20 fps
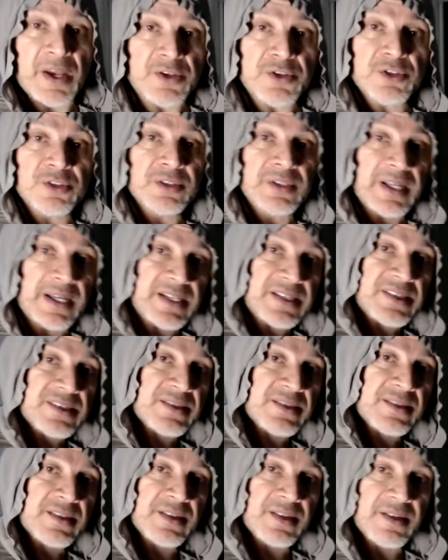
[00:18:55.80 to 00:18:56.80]
on your
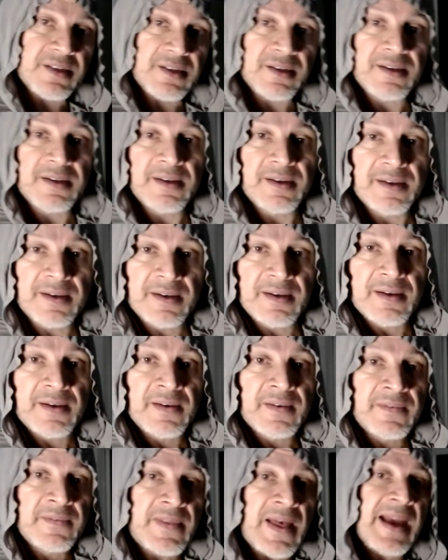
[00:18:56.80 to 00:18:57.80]
list,
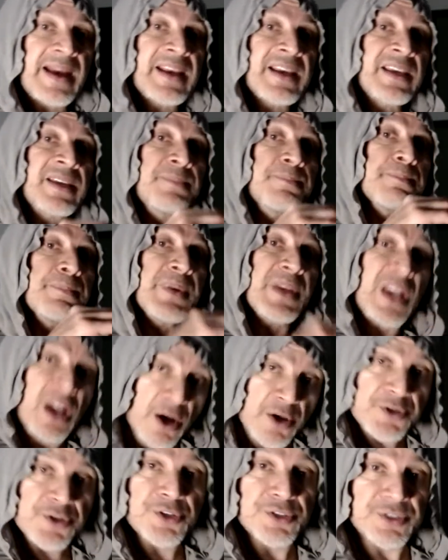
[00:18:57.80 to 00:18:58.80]
that can be
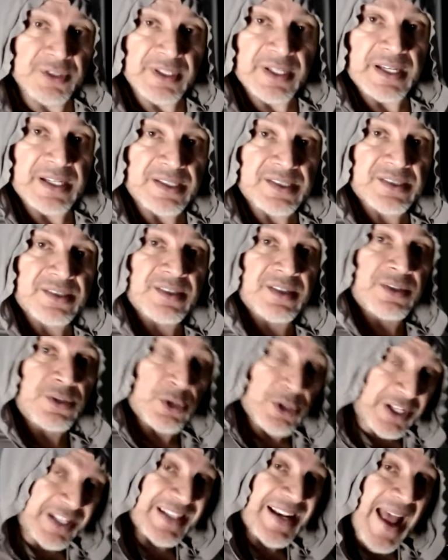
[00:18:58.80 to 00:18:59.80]
on your list,
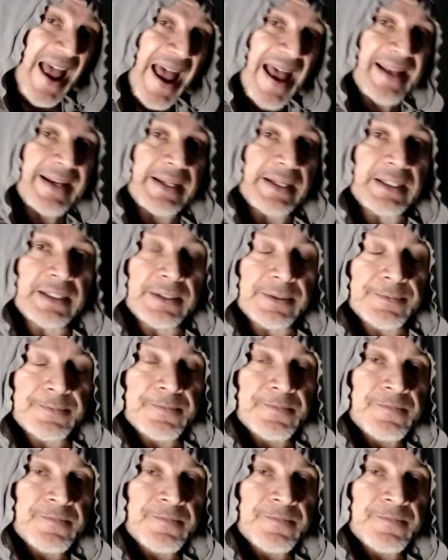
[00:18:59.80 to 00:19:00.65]
you can add it,